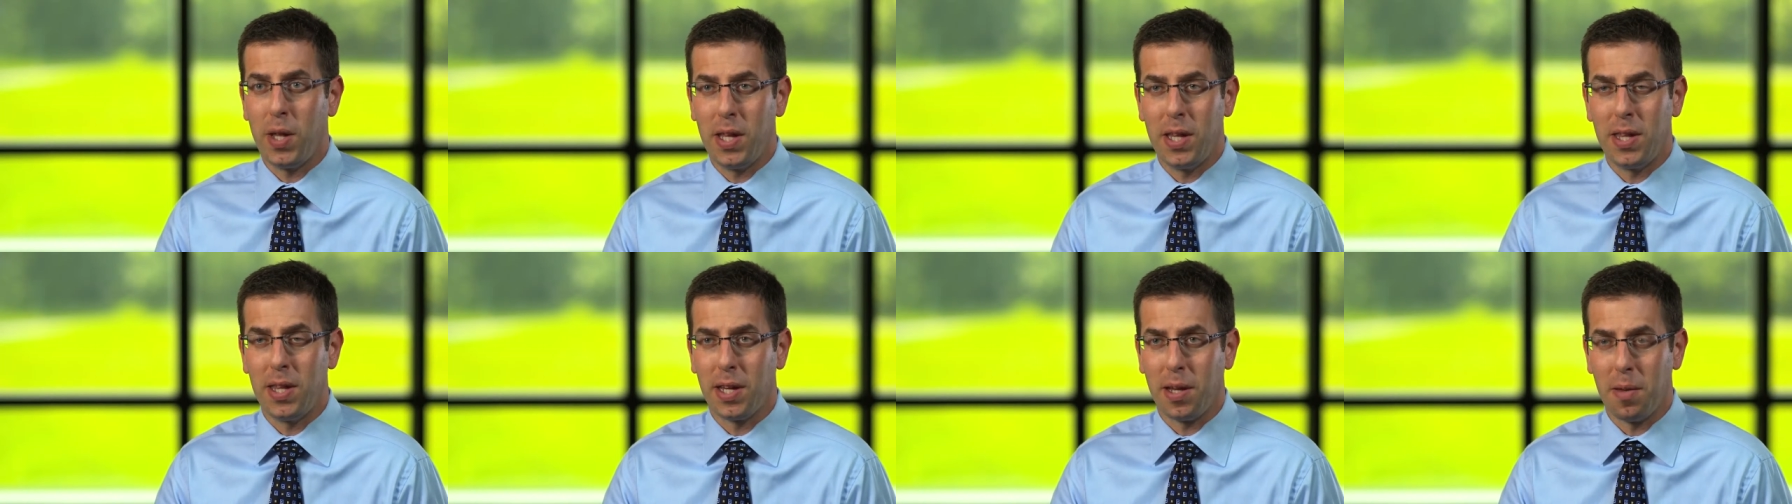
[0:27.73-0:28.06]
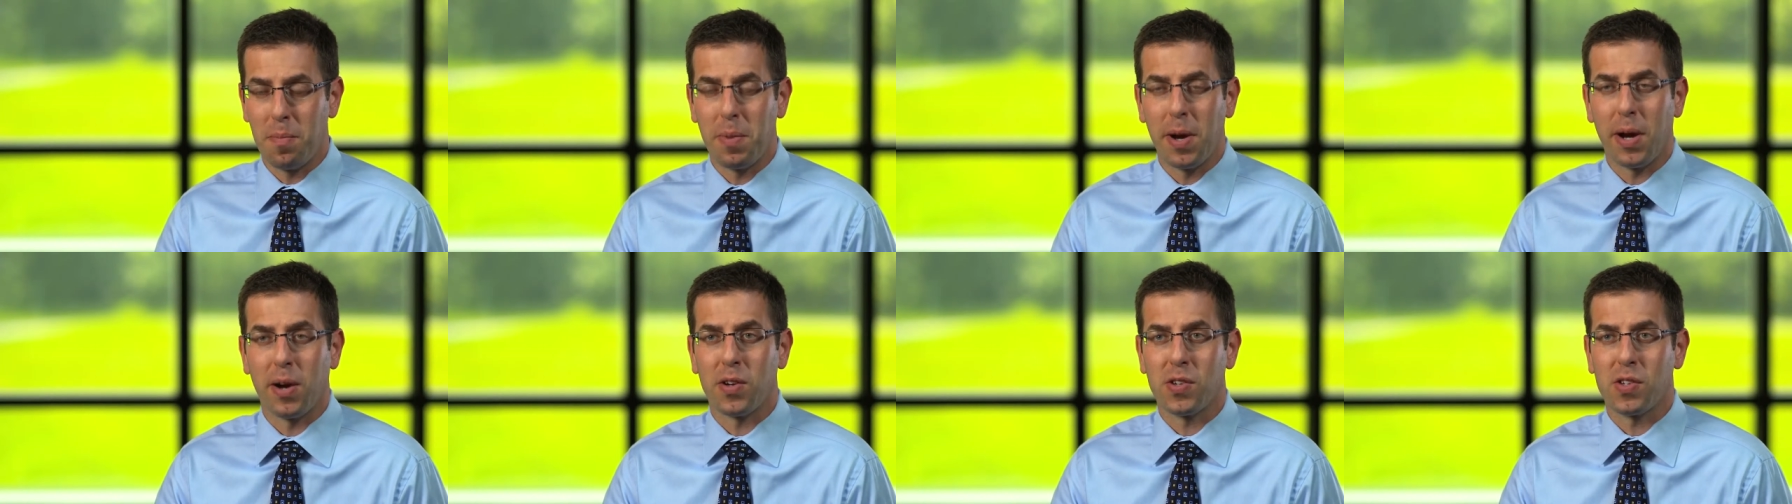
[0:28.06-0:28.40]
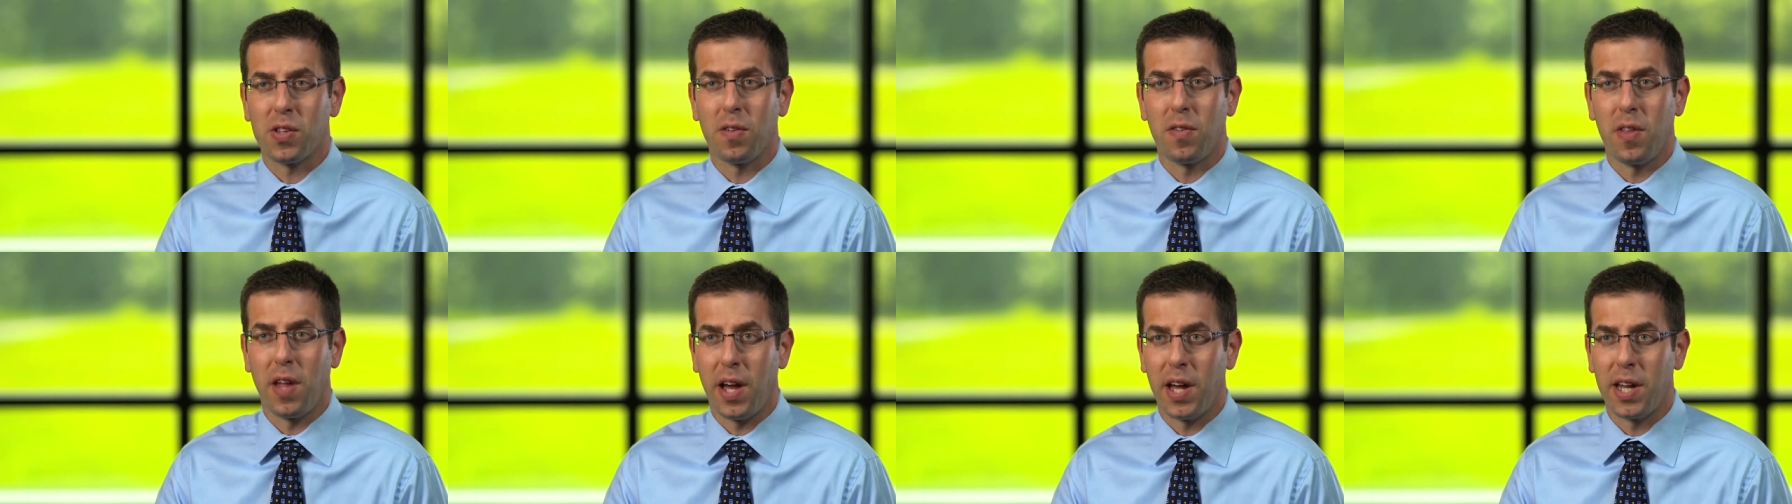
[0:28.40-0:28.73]
in the
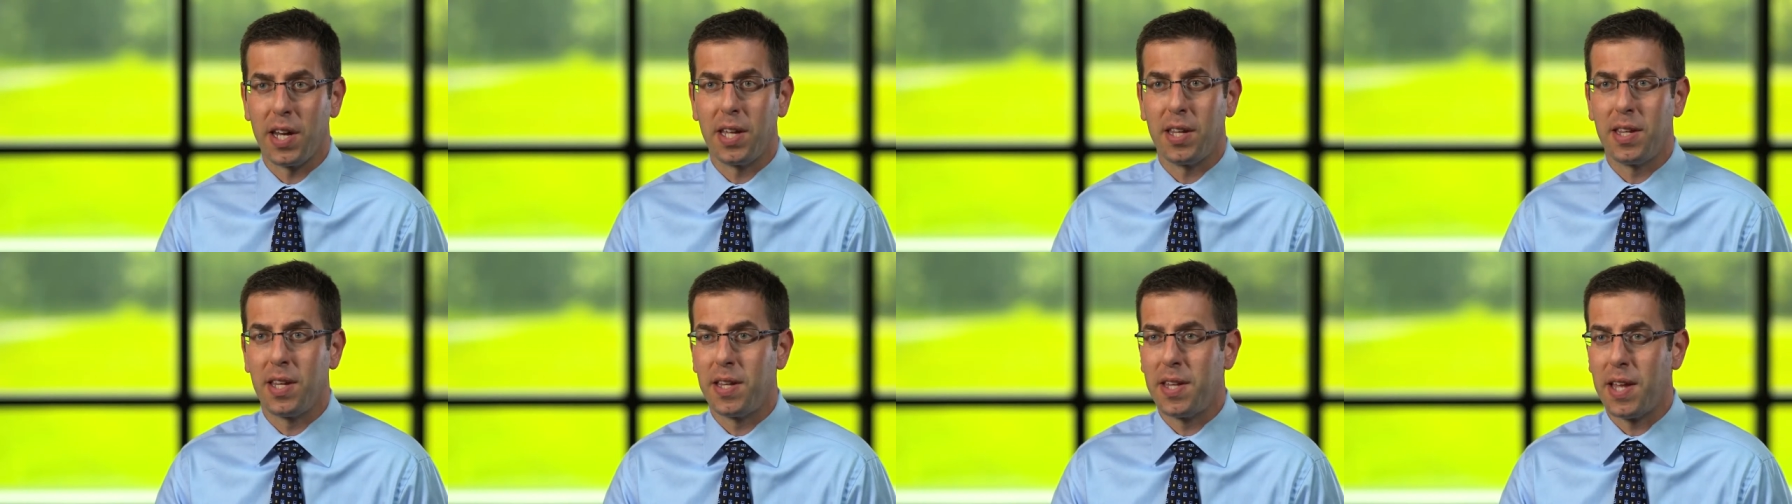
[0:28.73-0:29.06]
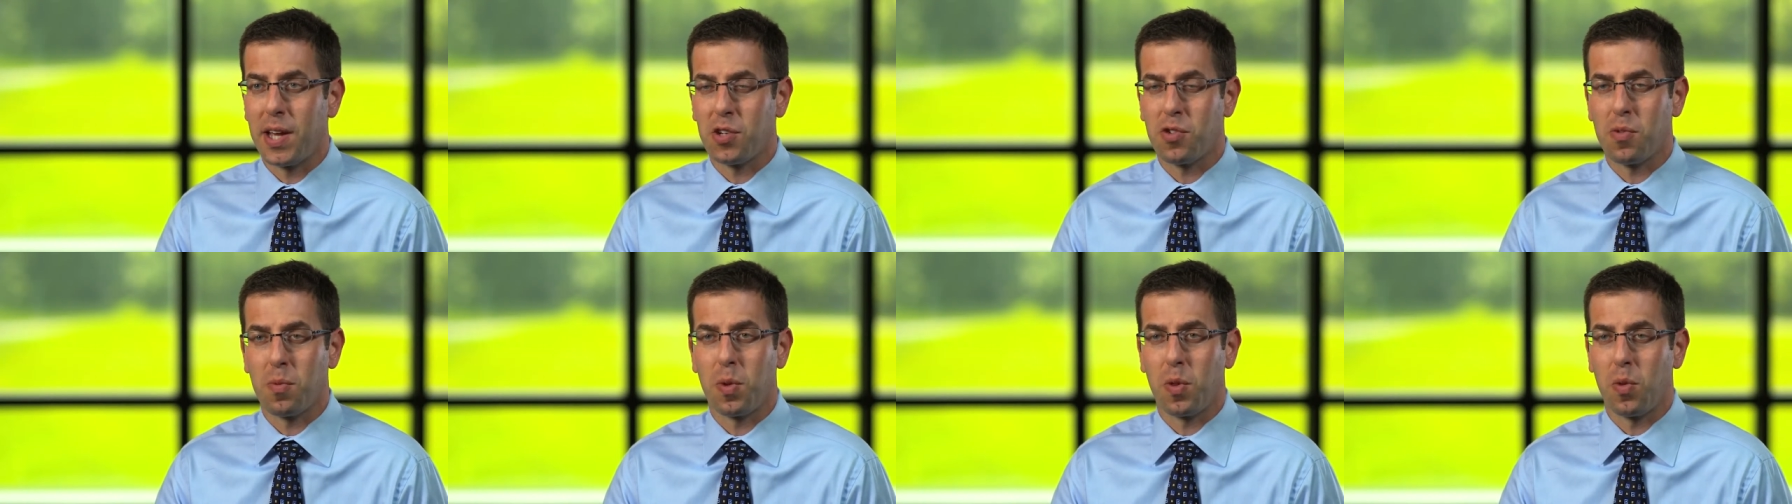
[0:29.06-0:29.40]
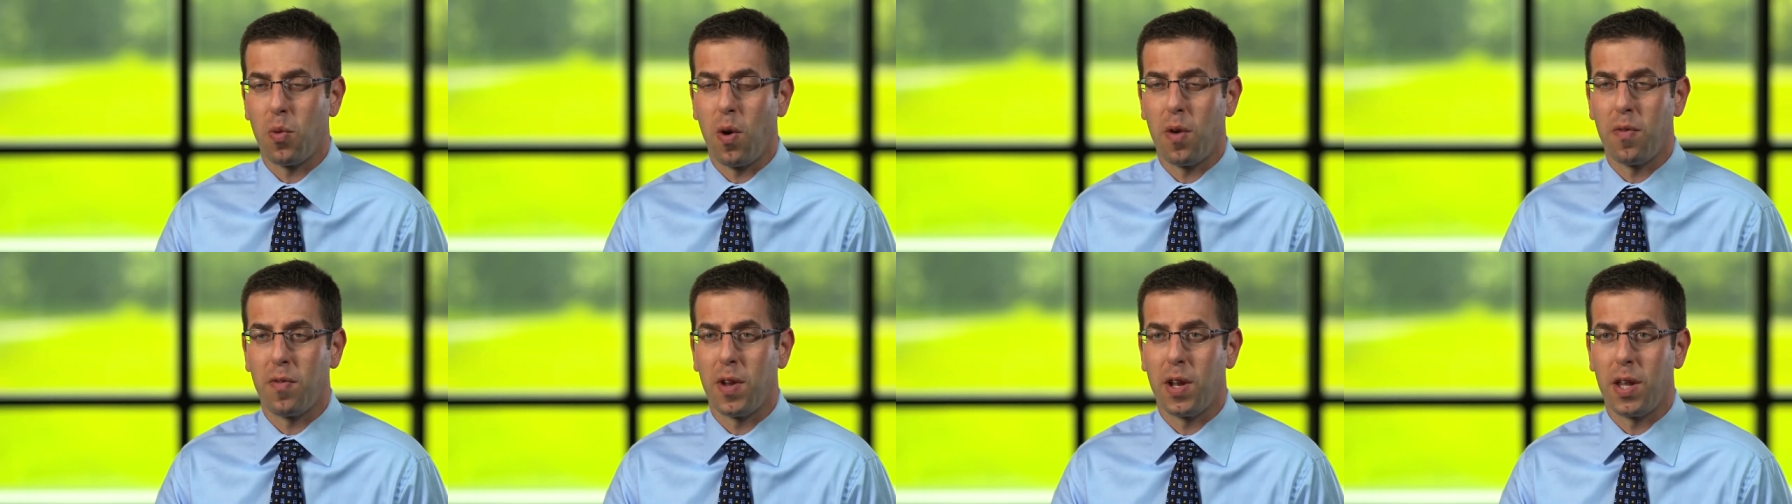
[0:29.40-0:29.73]
comparison of the honey, the
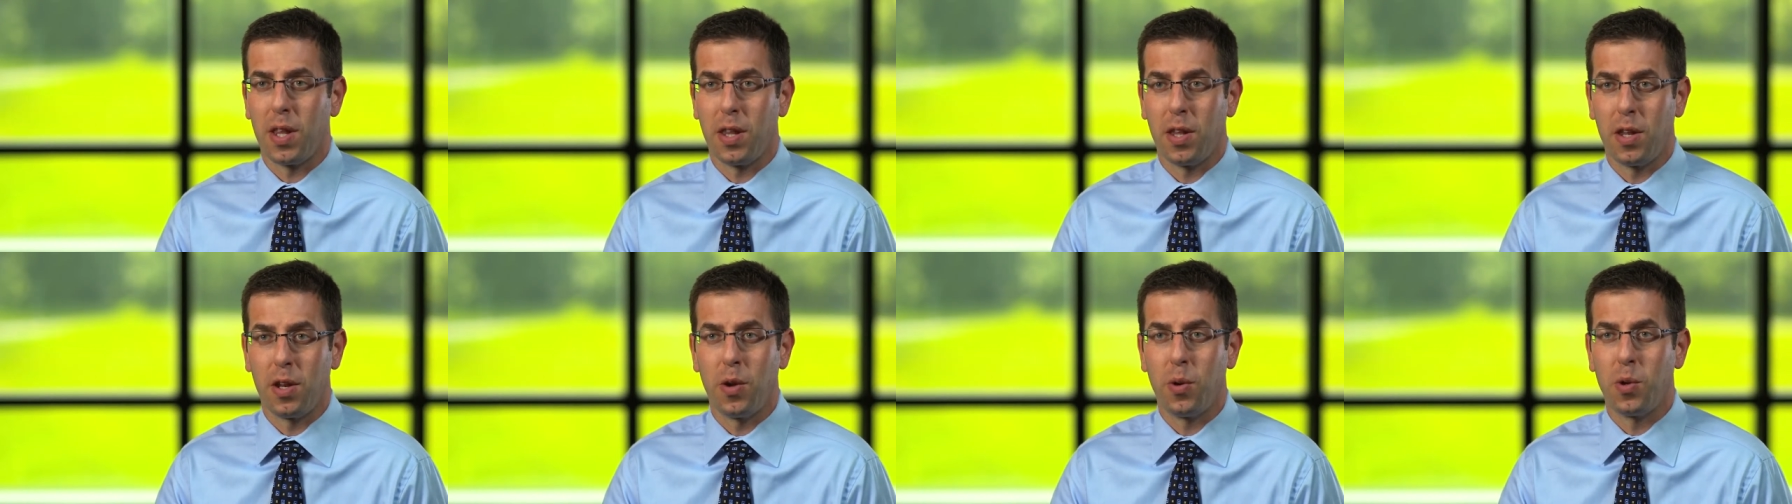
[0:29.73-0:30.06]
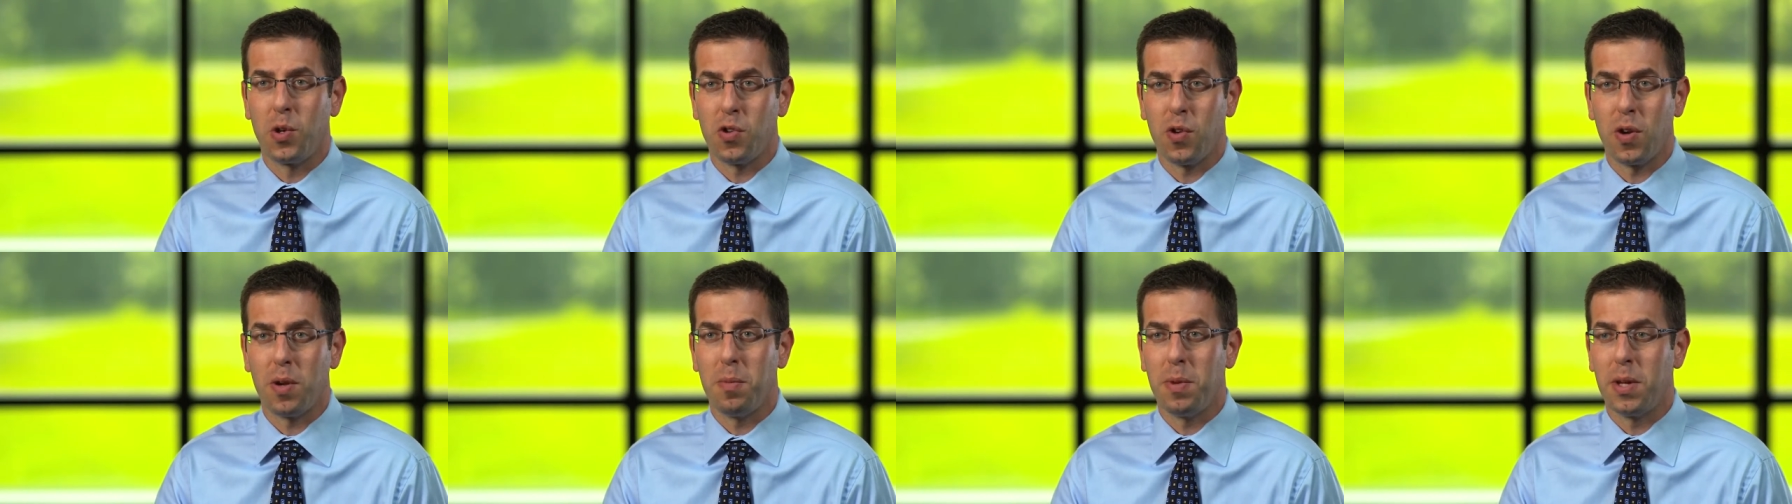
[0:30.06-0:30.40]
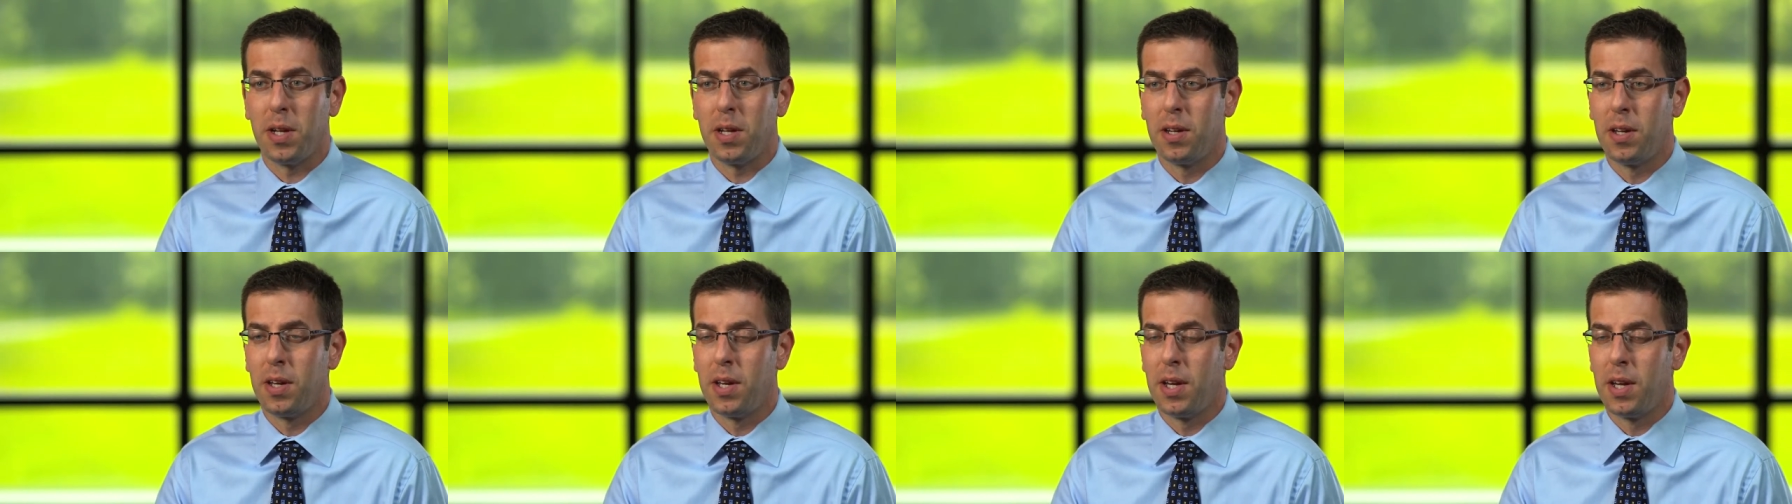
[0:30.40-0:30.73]
dextromethorphan, and the no
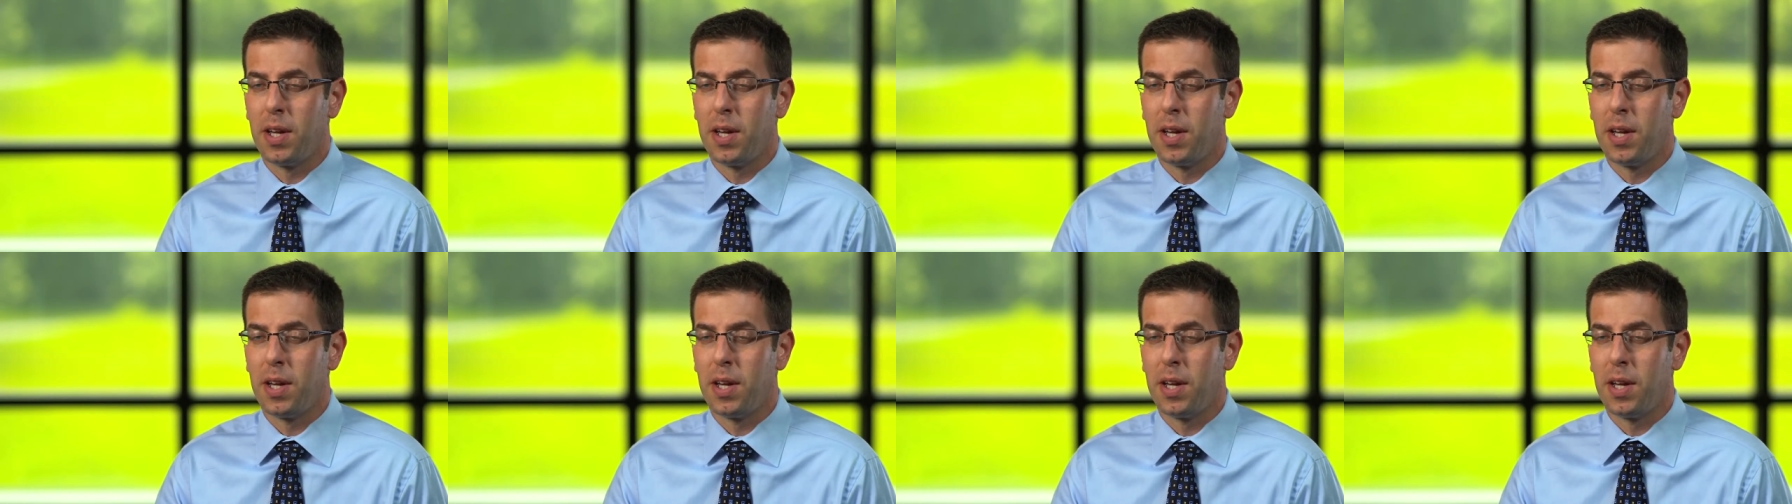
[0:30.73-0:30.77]
treatment.